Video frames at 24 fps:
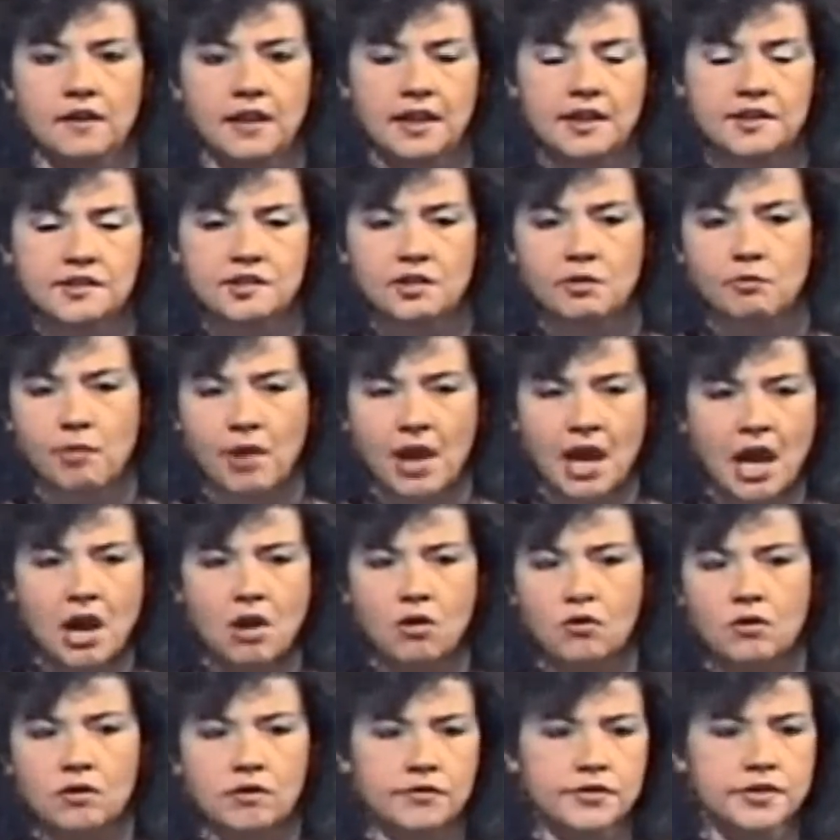That is the
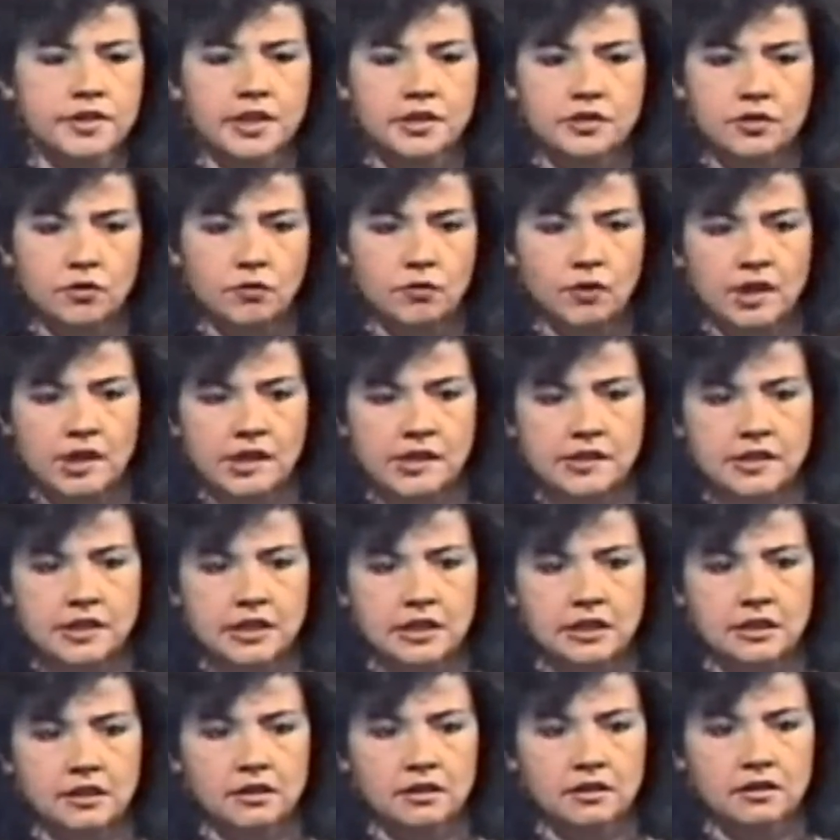power of such a one as
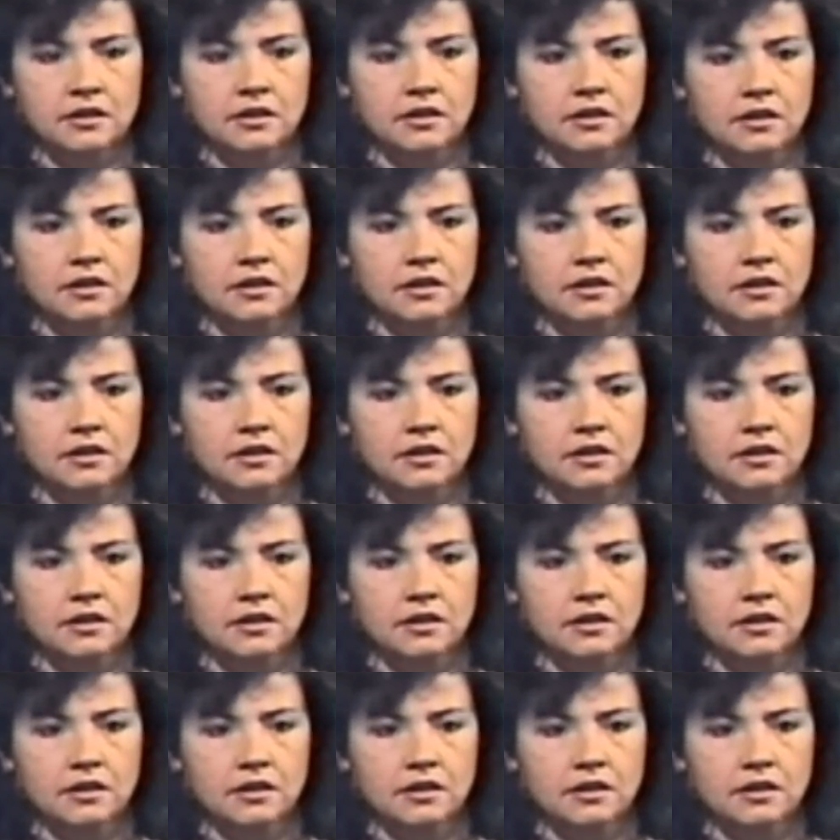he.